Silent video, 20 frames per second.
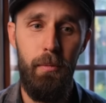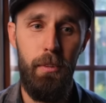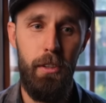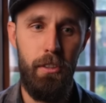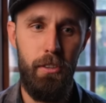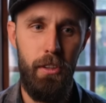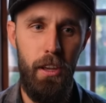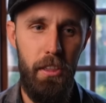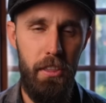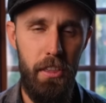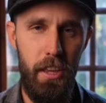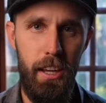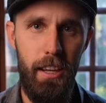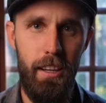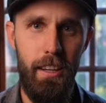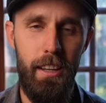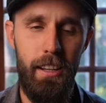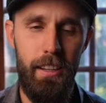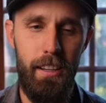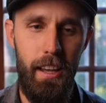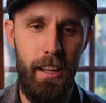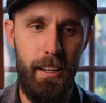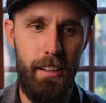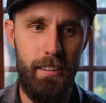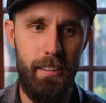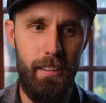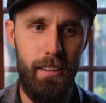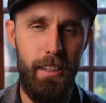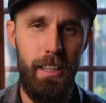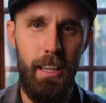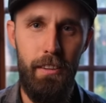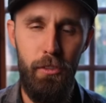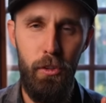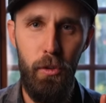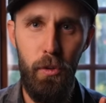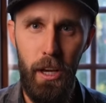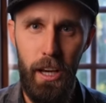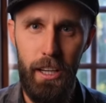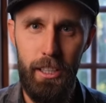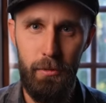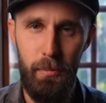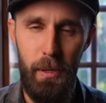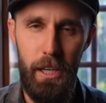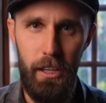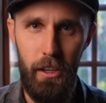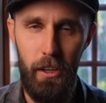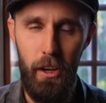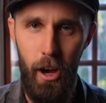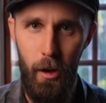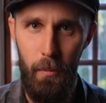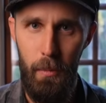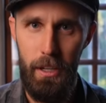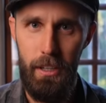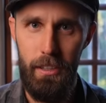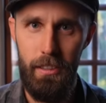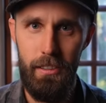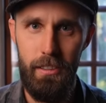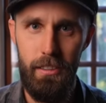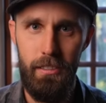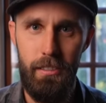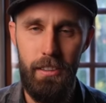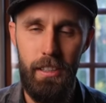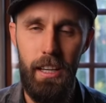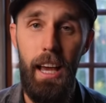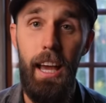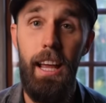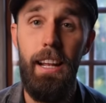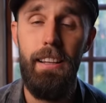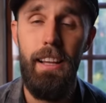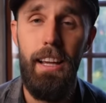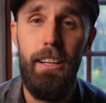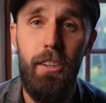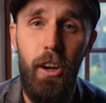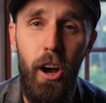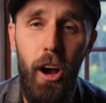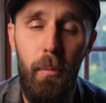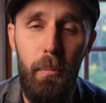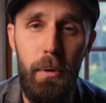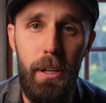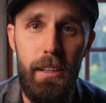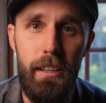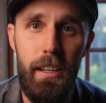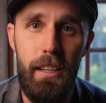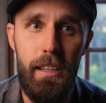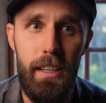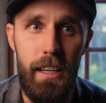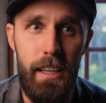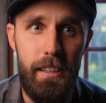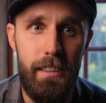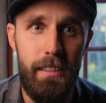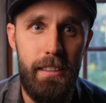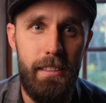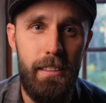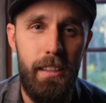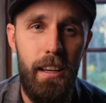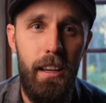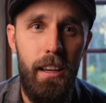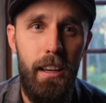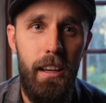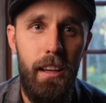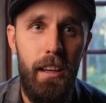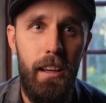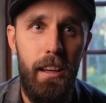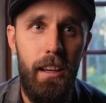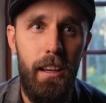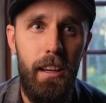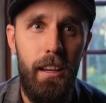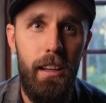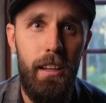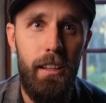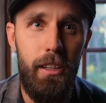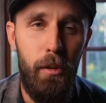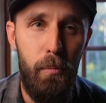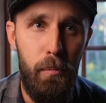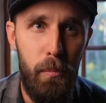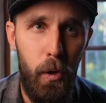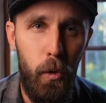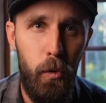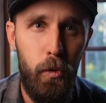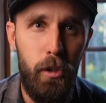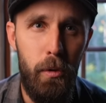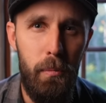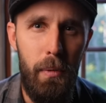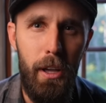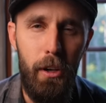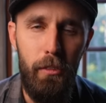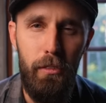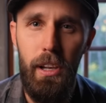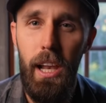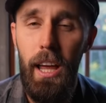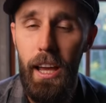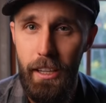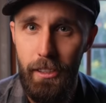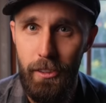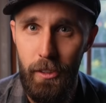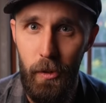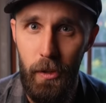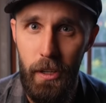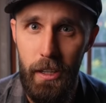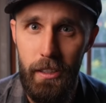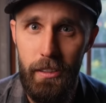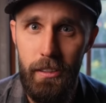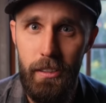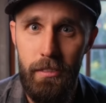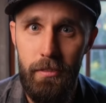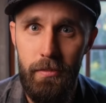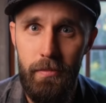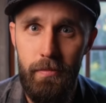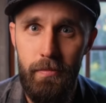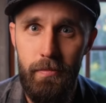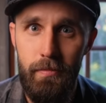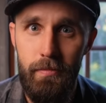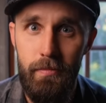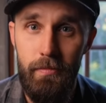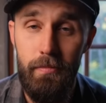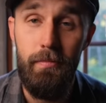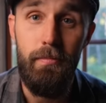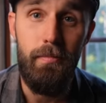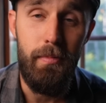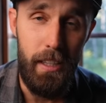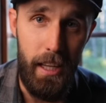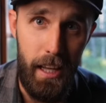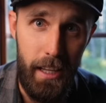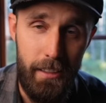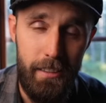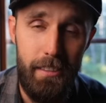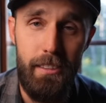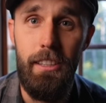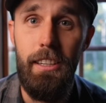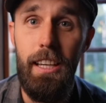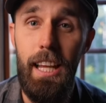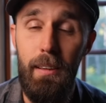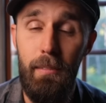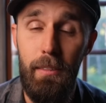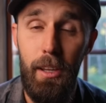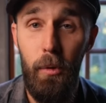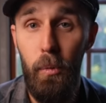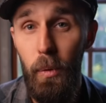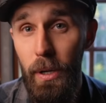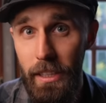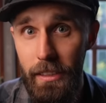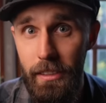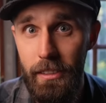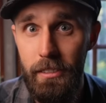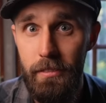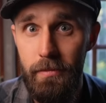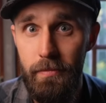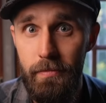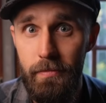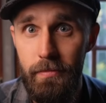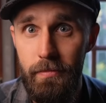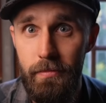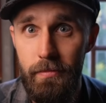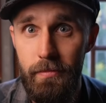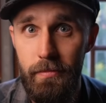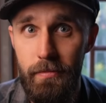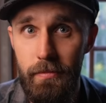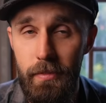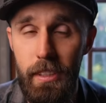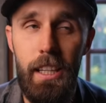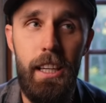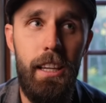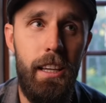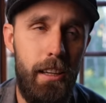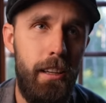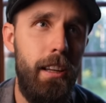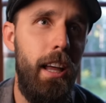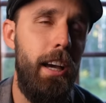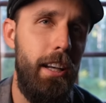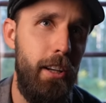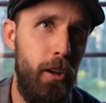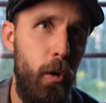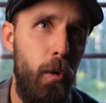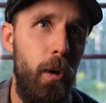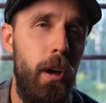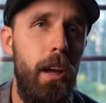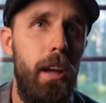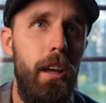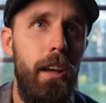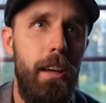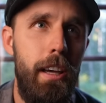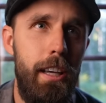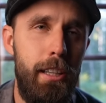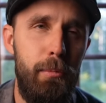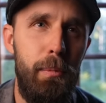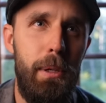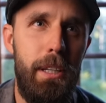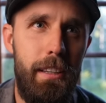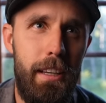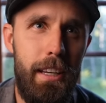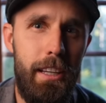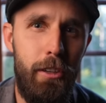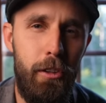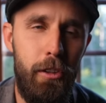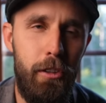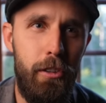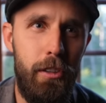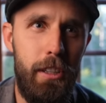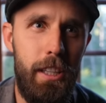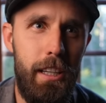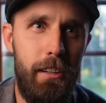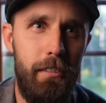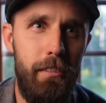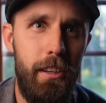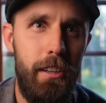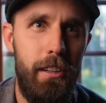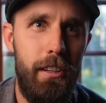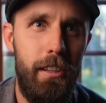So I think that if you guys make a comment, and that comment that gets the most amount of likes on it, that's the name that wins. I know it's a bit dangerous to give